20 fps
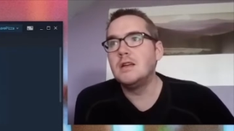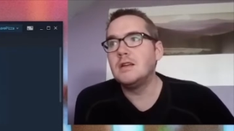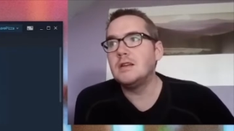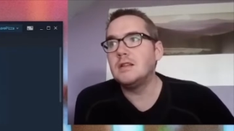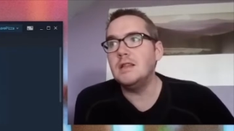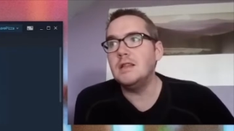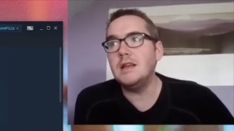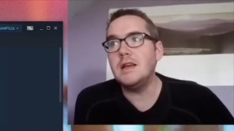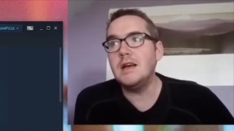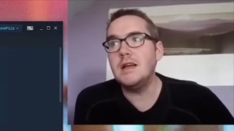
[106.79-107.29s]

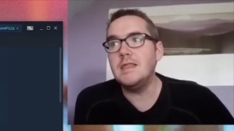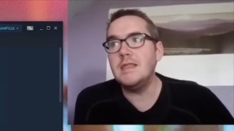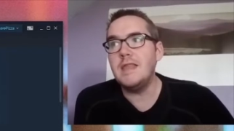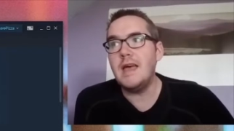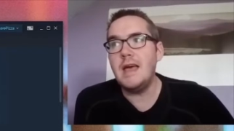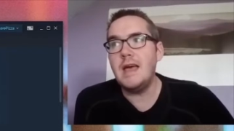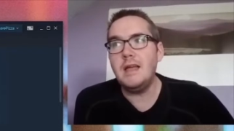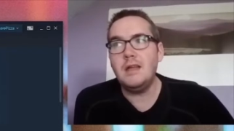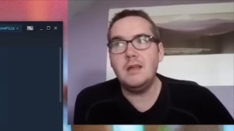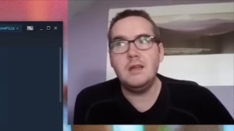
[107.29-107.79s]
Click on
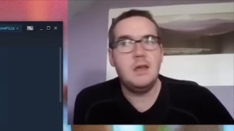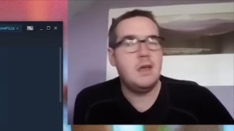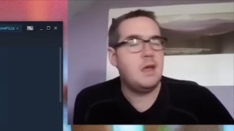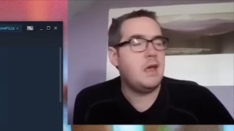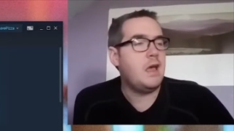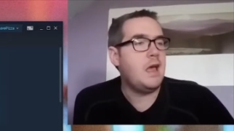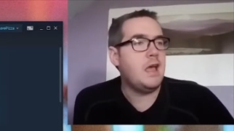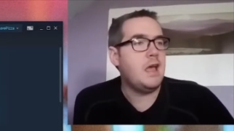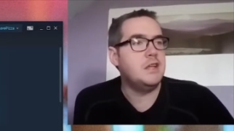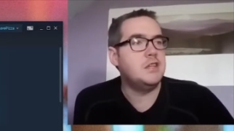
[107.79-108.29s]
that
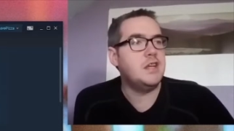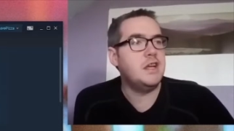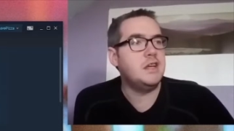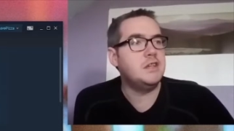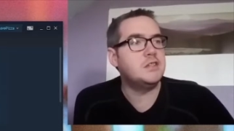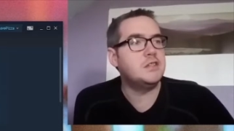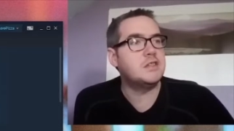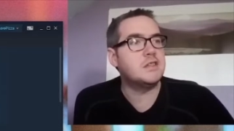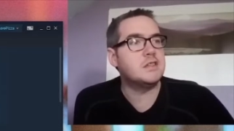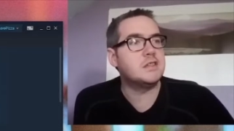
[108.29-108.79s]
and change the